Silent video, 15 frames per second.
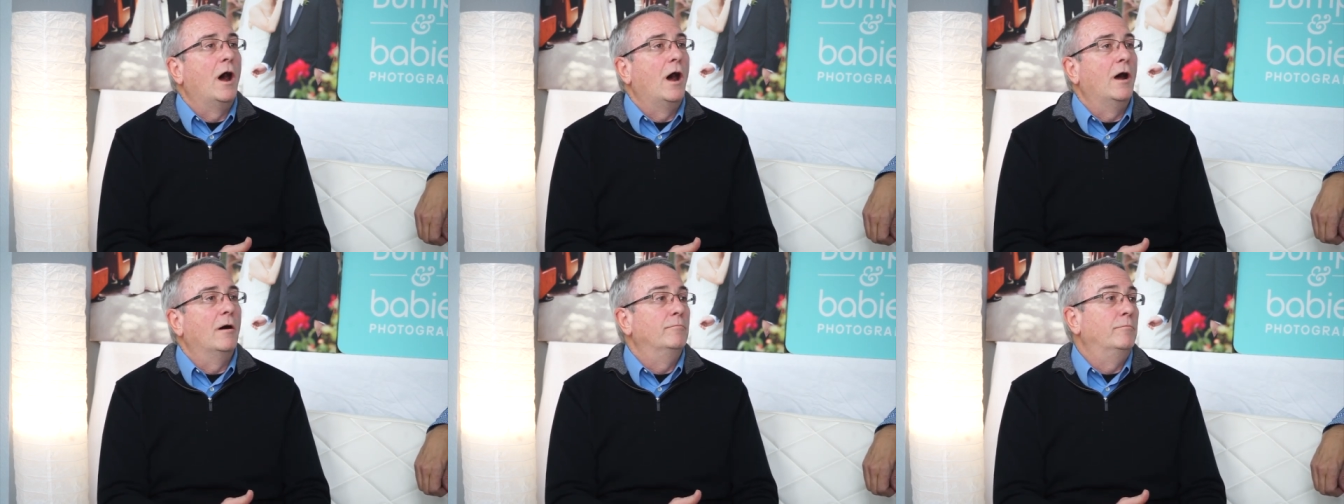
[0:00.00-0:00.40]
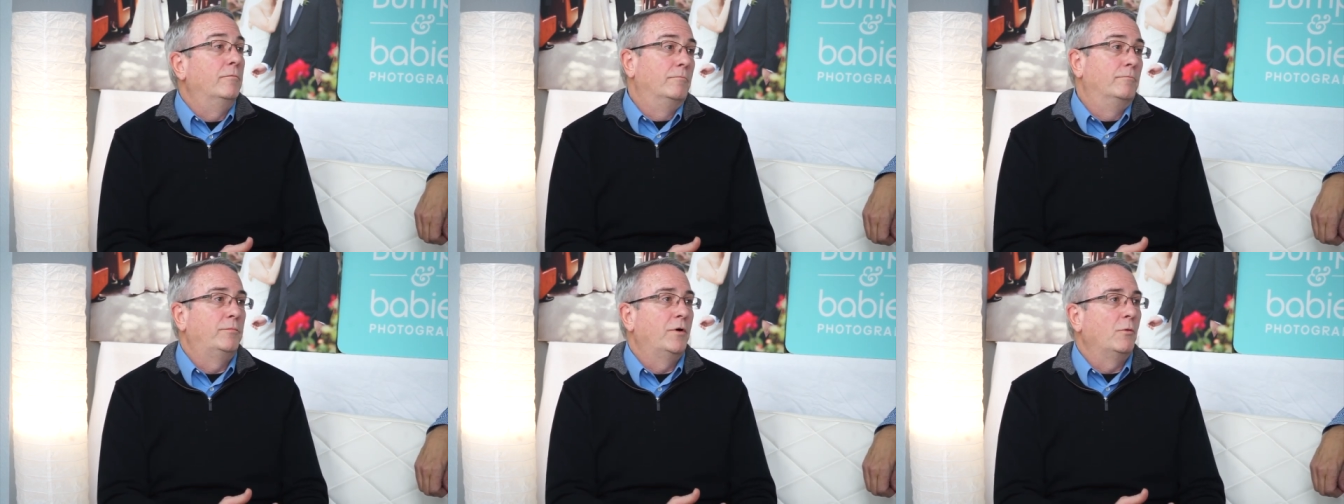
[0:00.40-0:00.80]
Yeah.
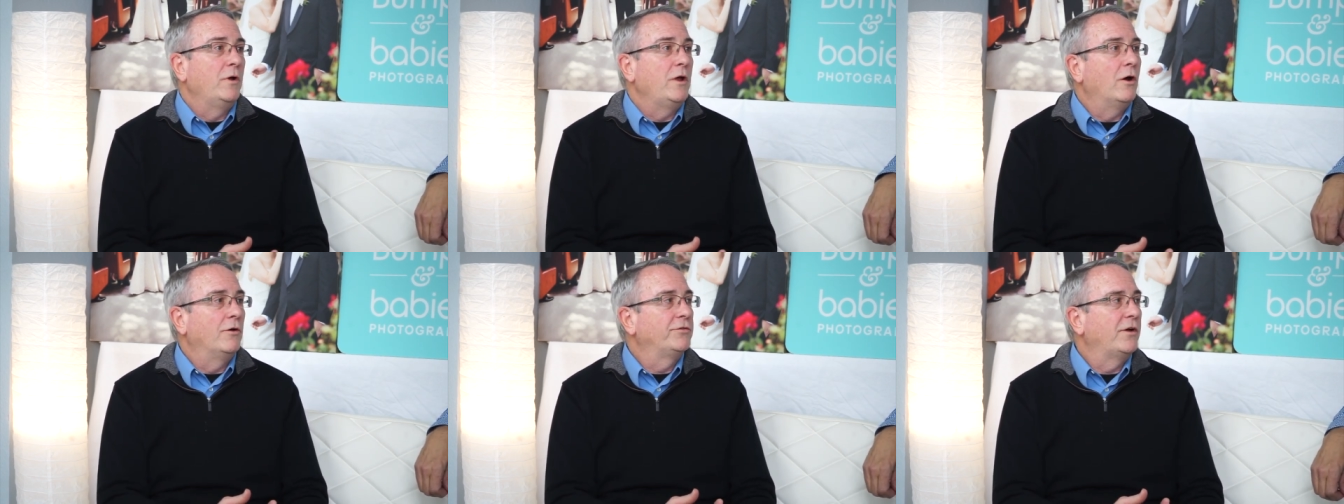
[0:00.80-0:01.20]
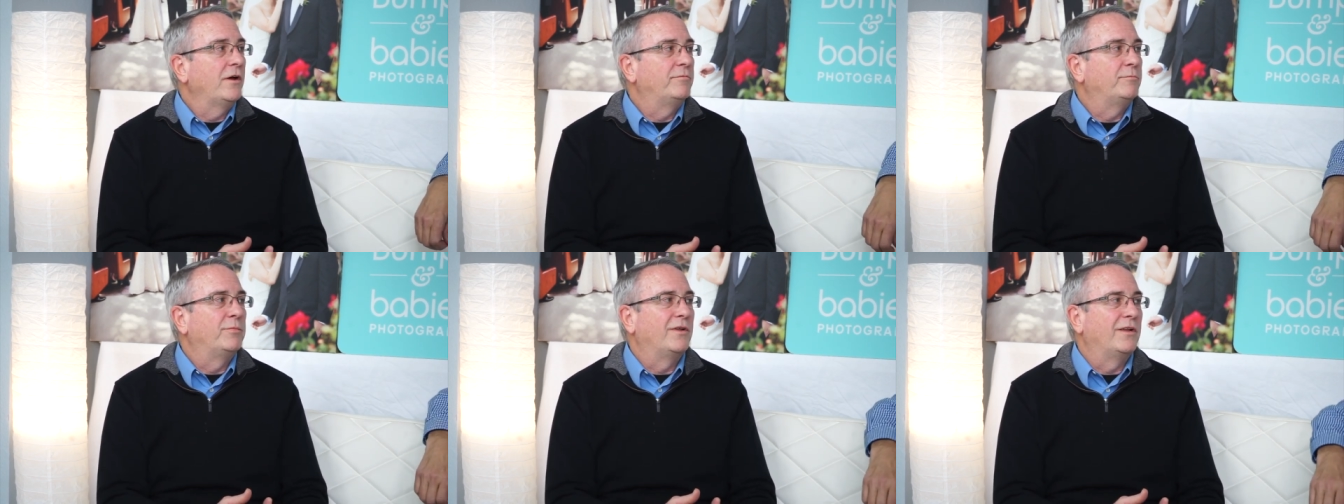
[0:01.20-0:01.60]
Uh, but we
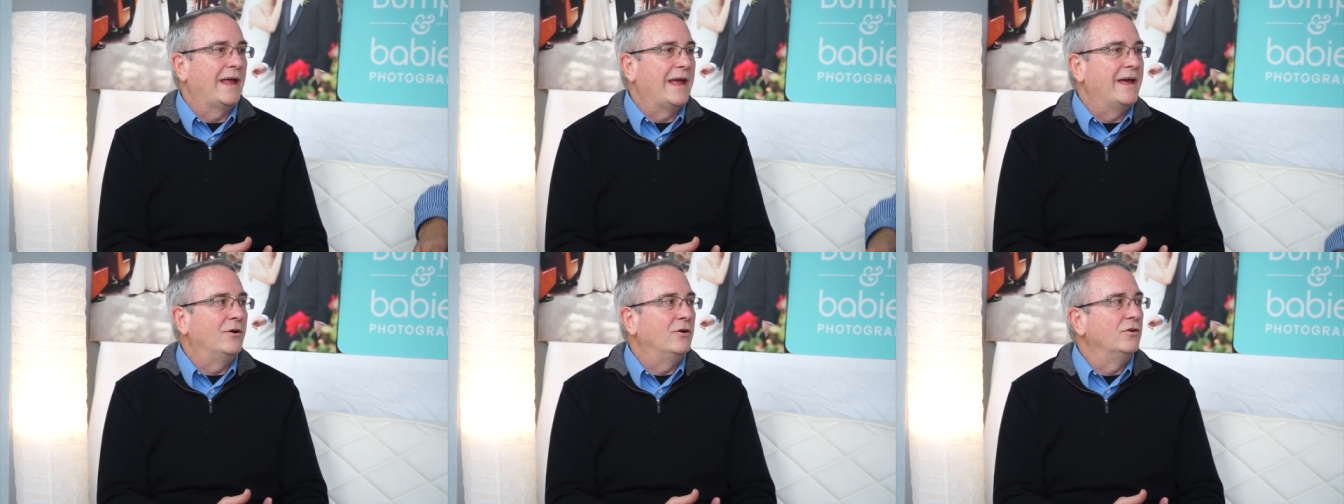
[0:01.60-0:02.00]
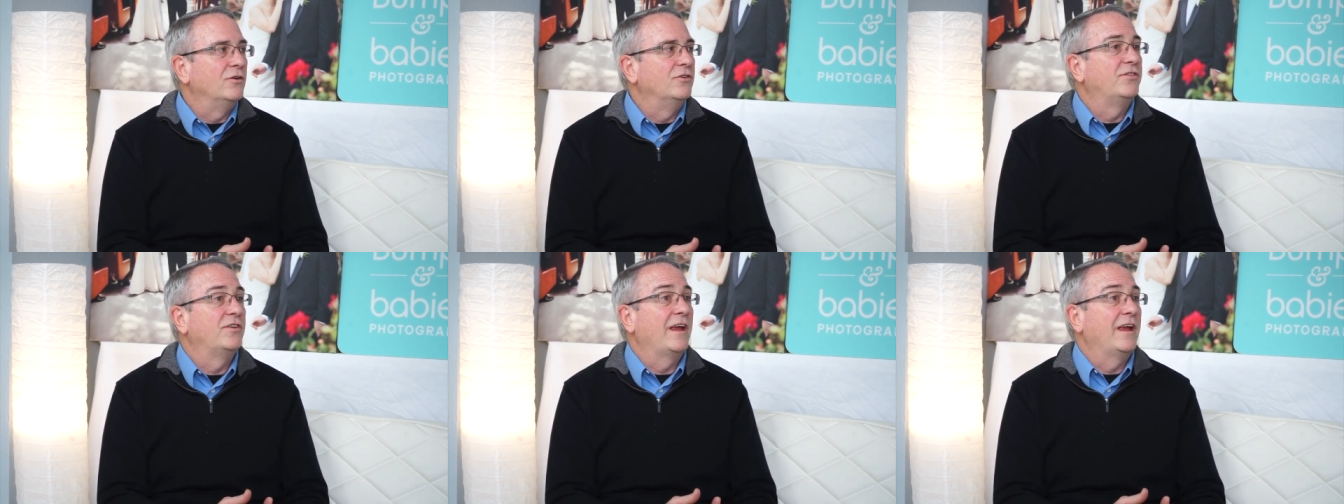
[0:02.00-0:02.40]
also have
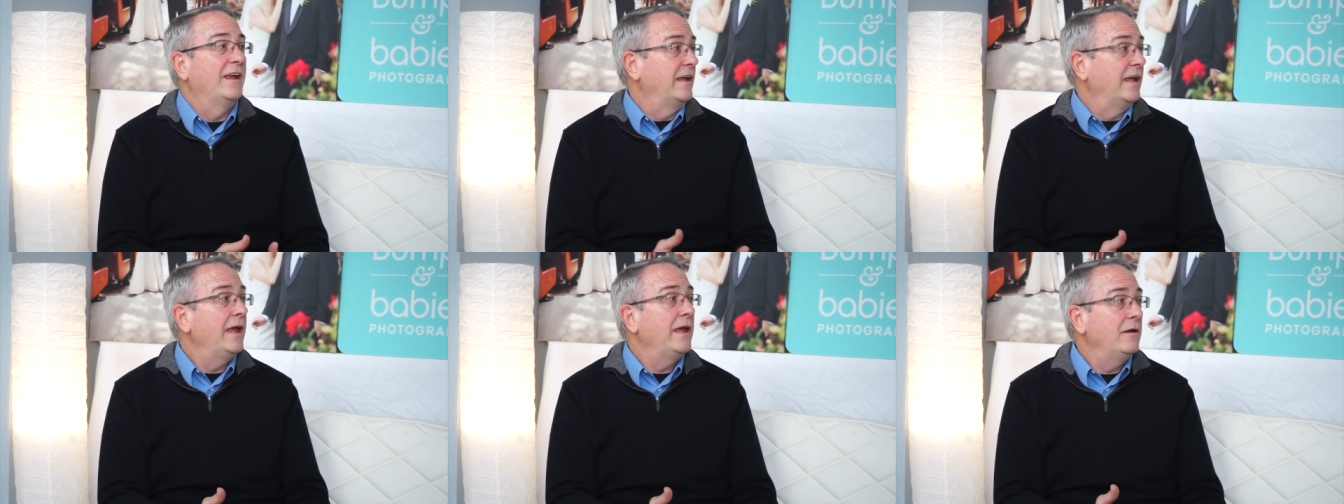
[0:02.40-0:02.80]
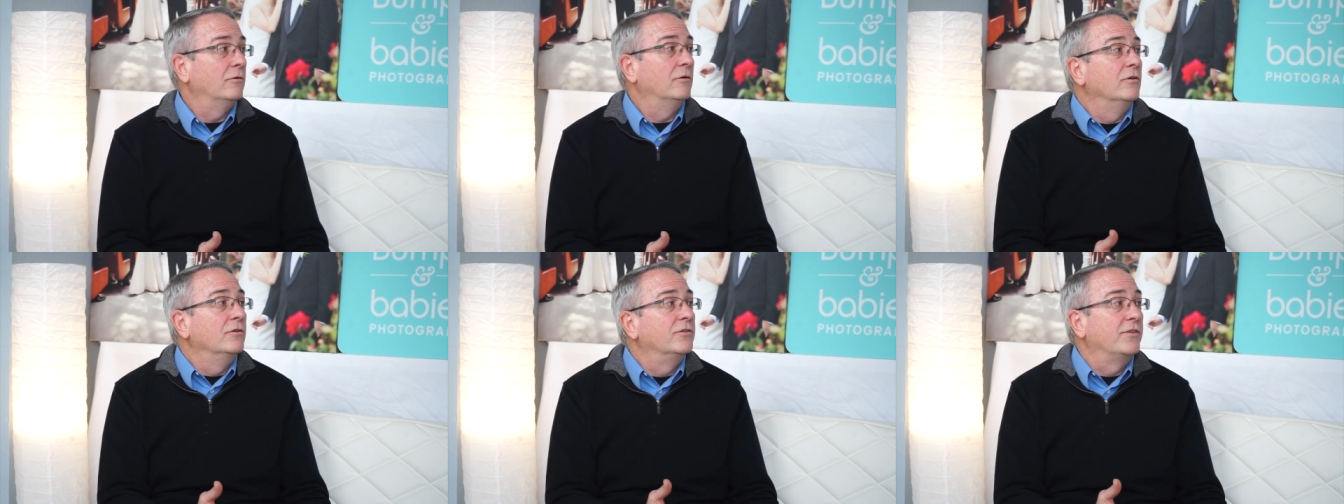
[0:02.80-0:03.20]
planners and
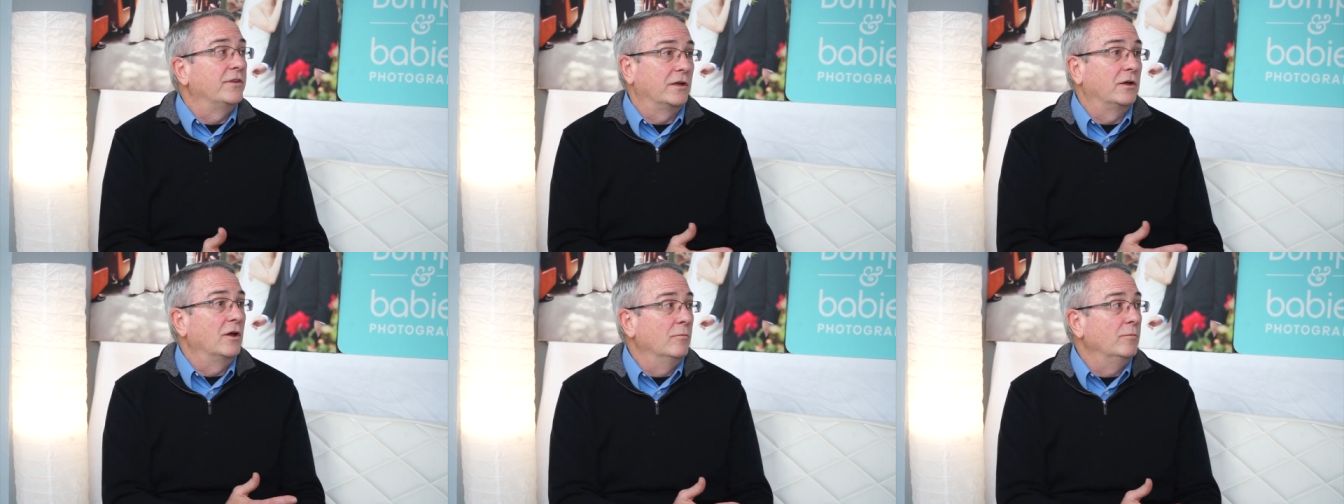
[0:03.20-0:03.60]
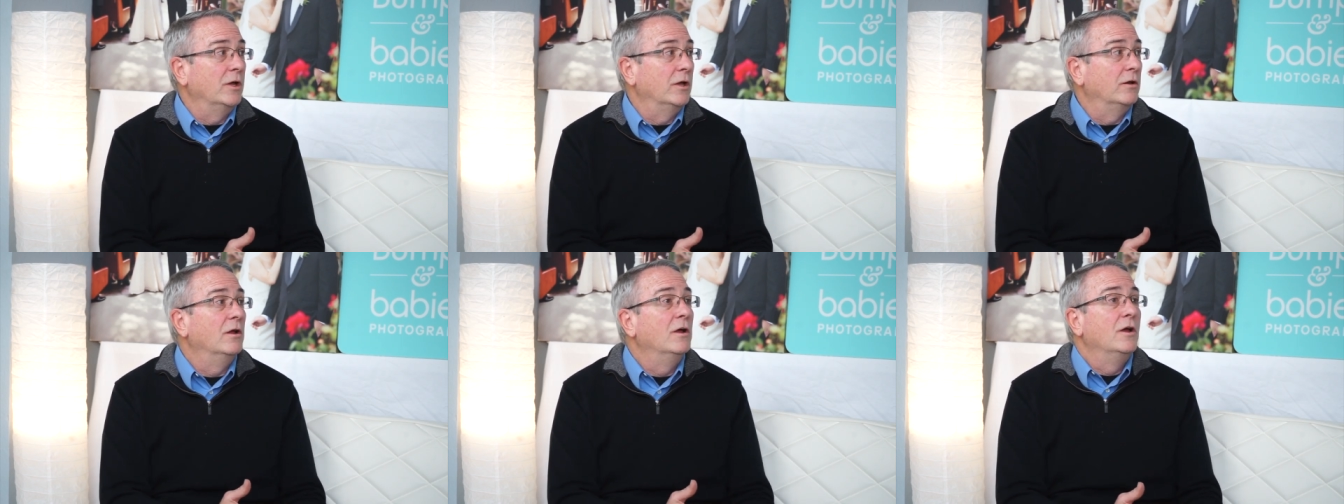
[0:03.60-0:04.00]
caterers that
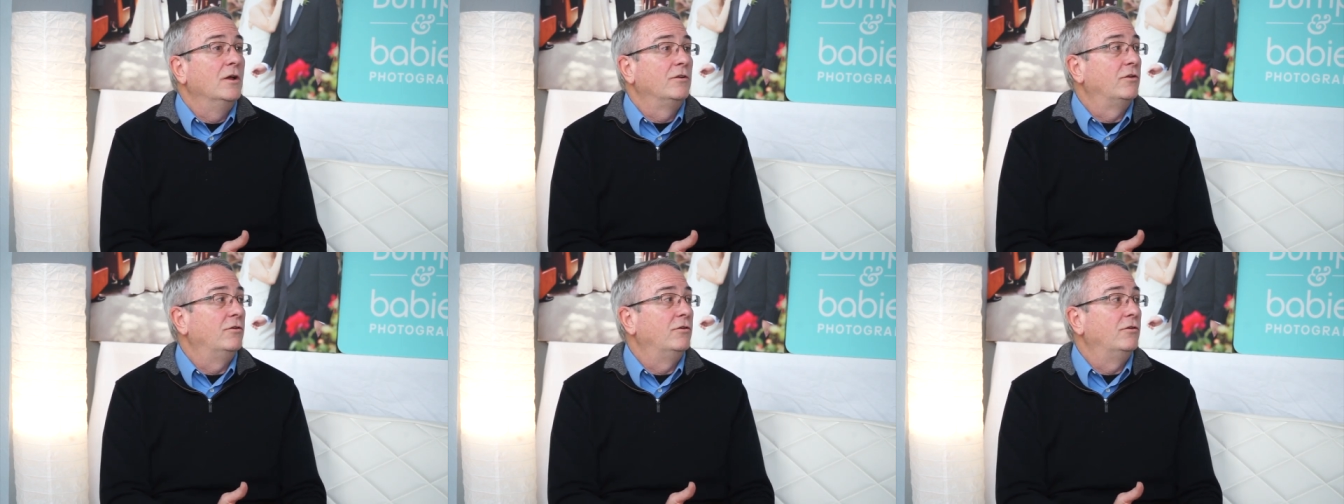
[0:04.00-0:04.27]
come in